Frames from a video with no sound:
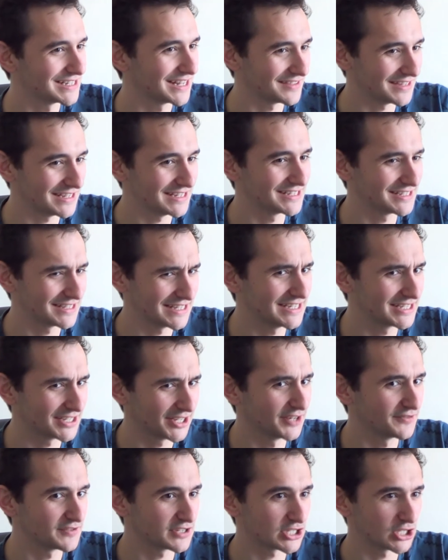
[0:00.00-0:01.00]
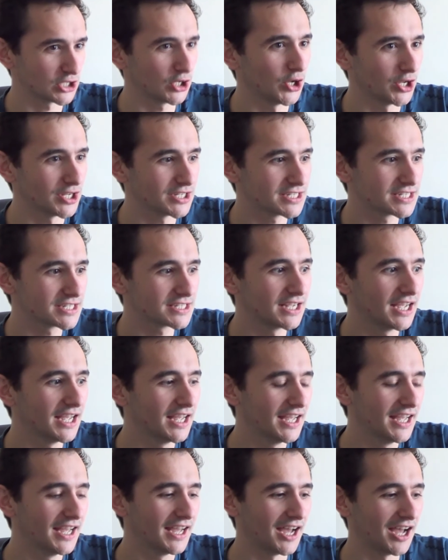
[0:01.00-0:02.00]
that these kind of slots
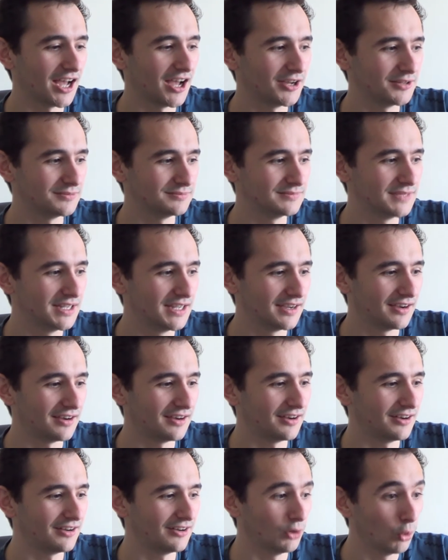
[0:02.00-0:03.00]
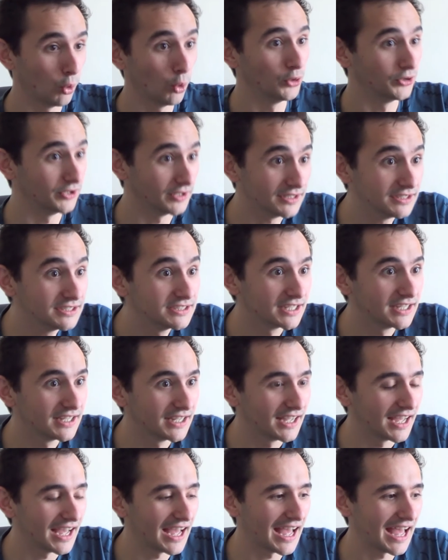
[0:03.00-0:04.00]
are ordered,
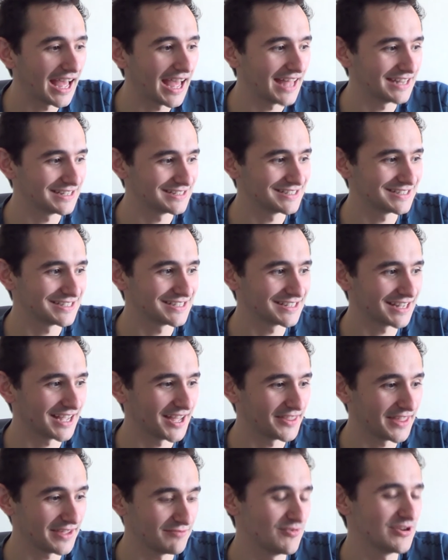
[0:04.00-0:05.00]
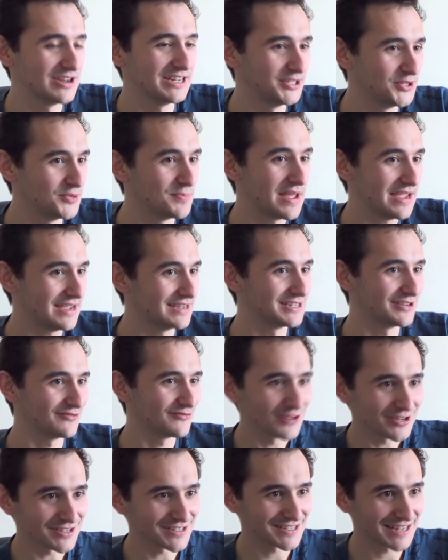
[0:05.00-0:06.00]
and they really do make a
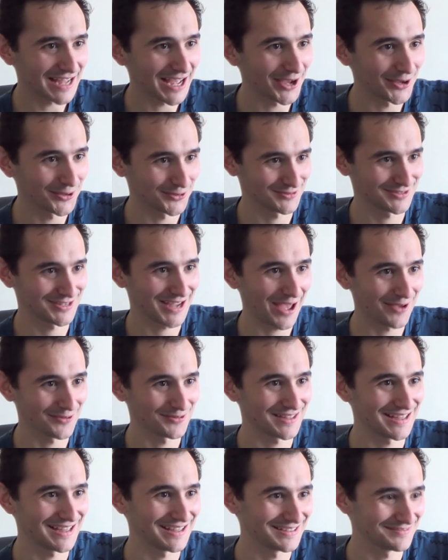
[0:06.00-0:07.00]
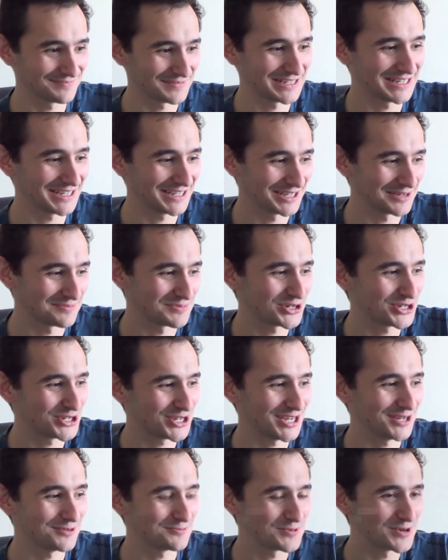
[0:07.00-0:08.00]
difference to how that particular
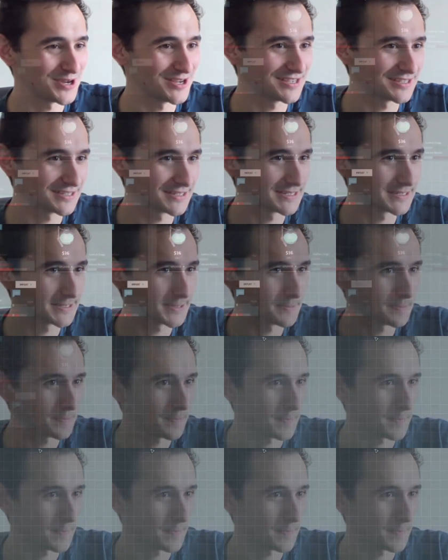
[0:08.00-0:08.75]
machine works.